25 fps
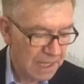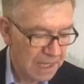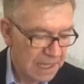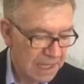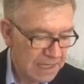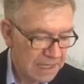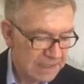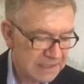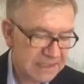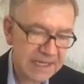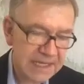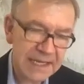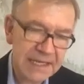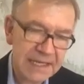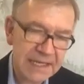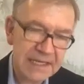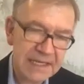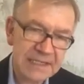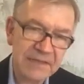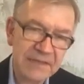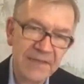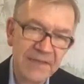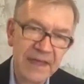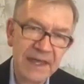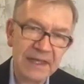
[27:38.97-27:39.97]

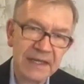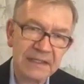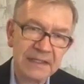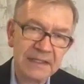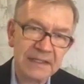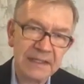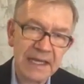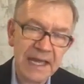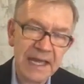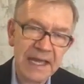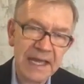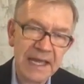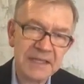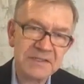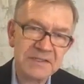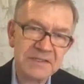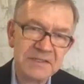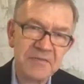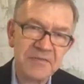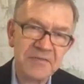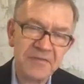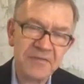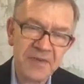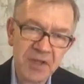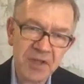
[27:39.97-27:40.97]
said that as a
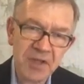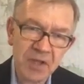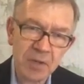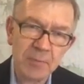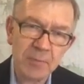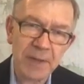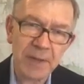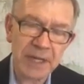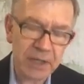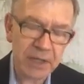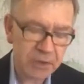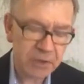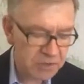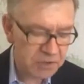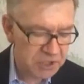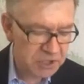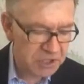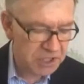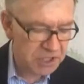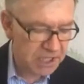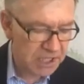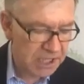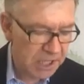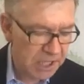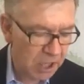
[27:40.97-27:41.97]
filmmaker,
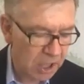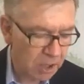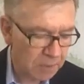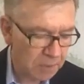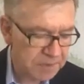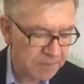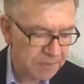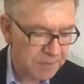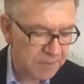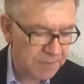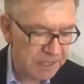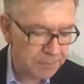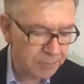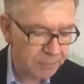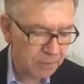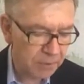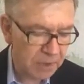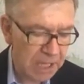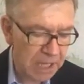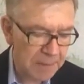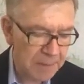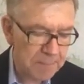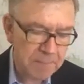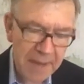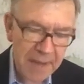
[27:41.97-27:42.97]
she helps people
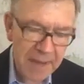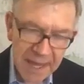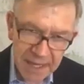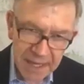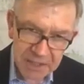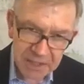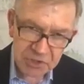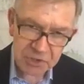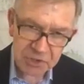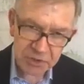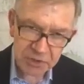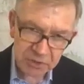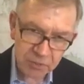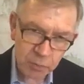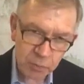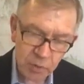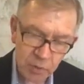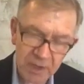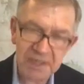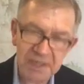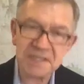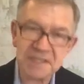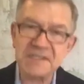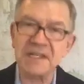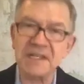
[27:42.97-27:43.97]
imagine
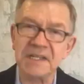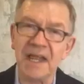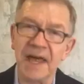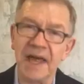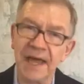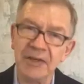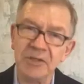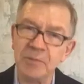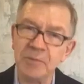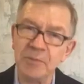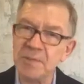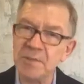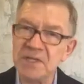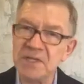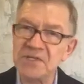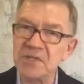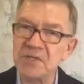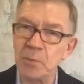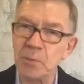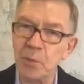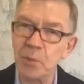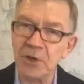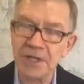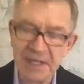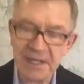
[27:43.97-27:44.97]
what it's like to be
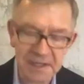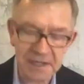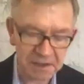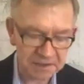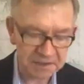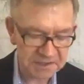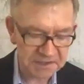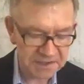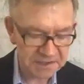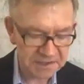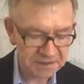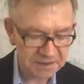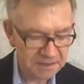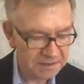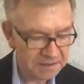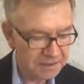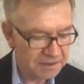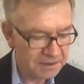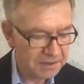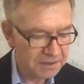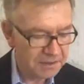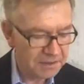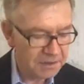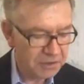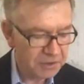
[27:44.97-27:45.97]
someone else,
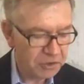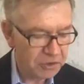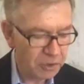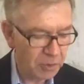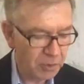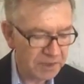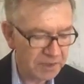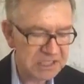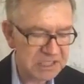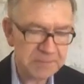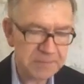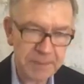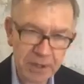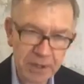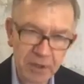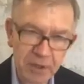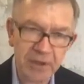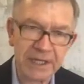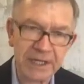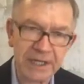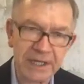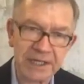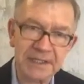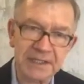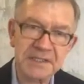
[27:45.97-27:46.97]
to
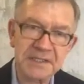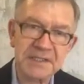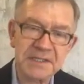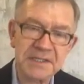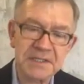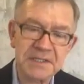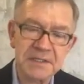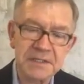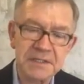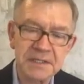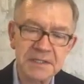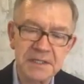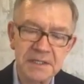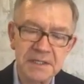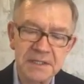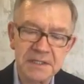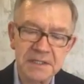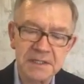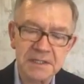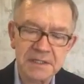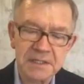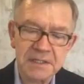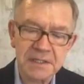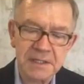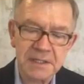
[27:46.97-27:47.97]
experience
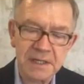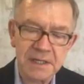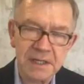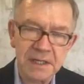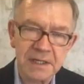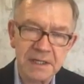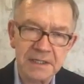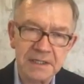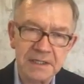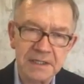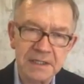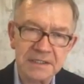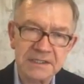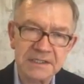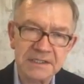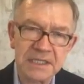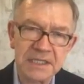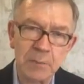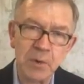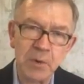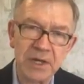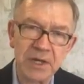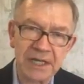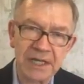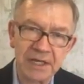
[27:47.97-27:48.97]

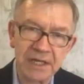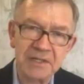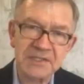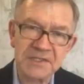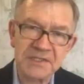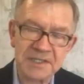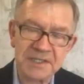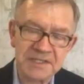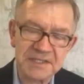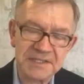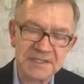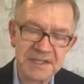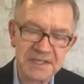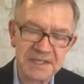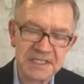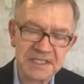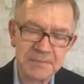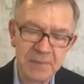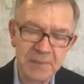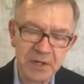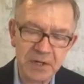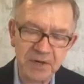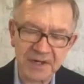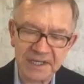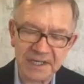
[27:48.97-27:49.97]
someone else's
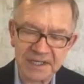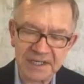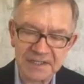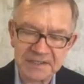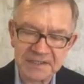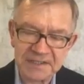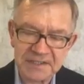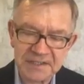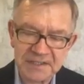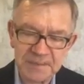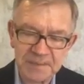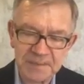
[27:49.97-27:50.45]
experience.